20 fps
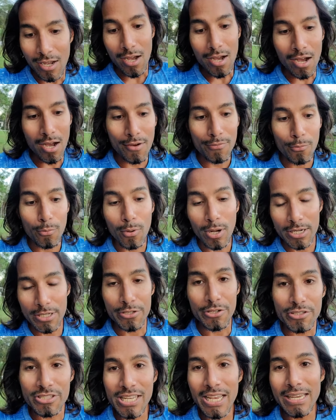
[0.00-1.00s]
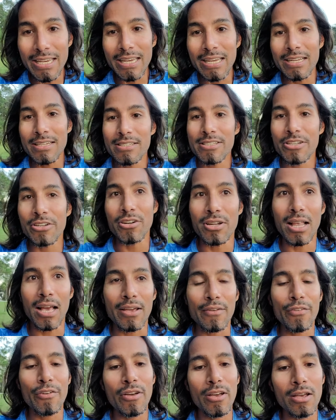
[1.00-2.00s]
of what you're taking into your
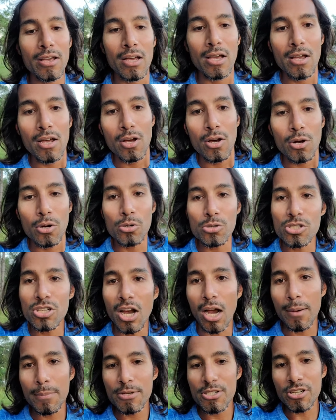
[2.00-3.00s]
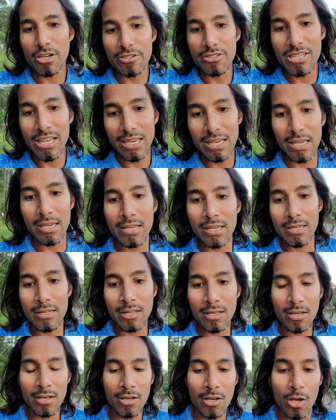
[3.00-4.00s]
life. Whose garbage are you taking in?
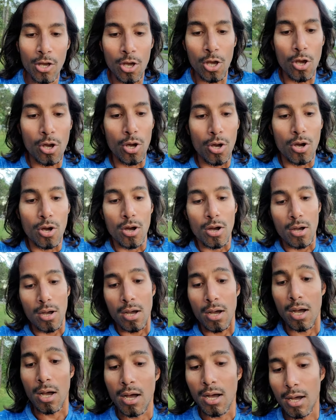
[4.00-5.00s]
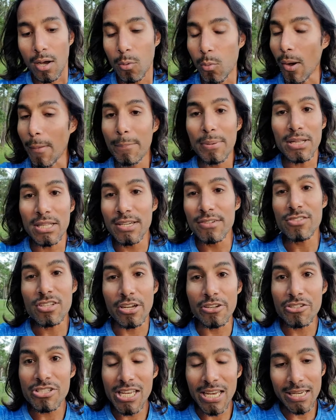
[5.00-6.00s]
What beliefs are you
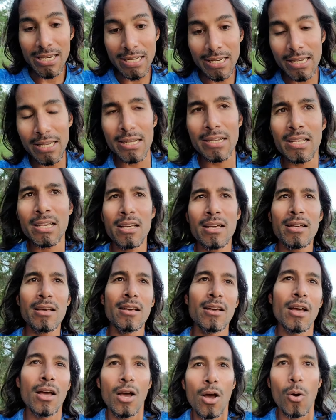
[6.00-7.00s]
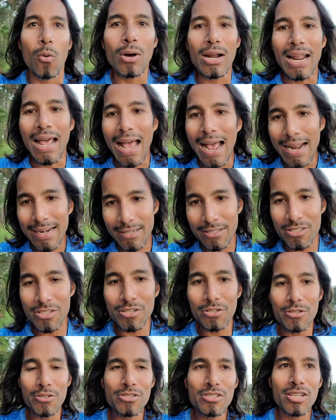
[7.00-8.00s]
taking in? What
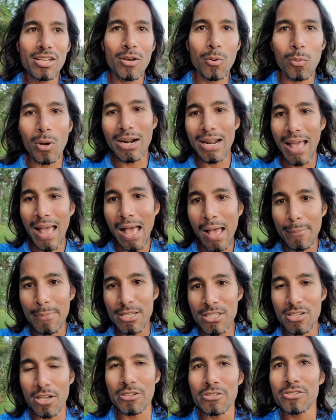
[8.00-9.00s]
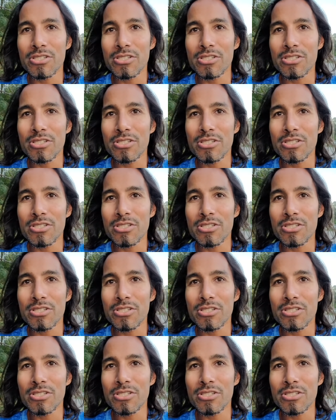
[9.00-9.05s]
attitudes, what habits are you